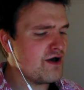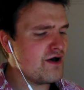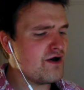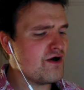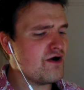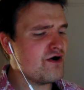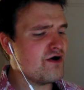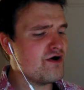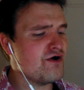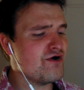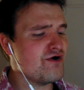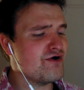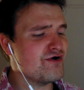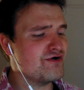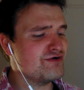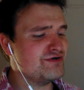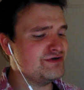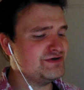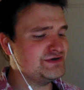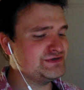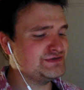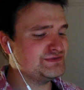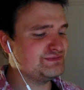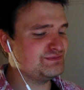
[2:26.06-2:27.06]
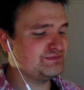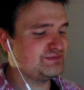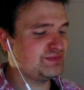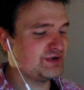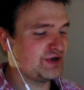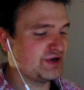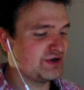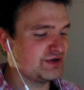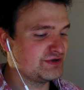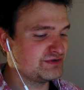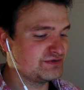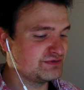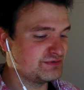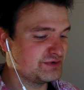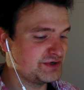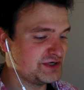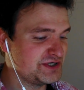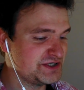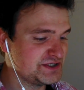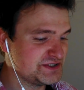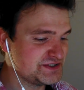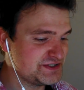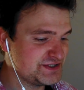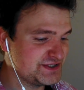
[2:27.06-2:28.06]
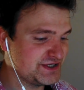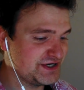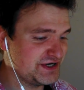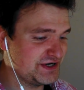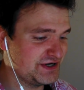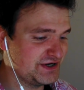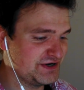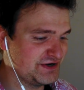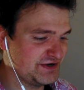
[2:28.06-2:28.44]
Oh, use them both, why don't you?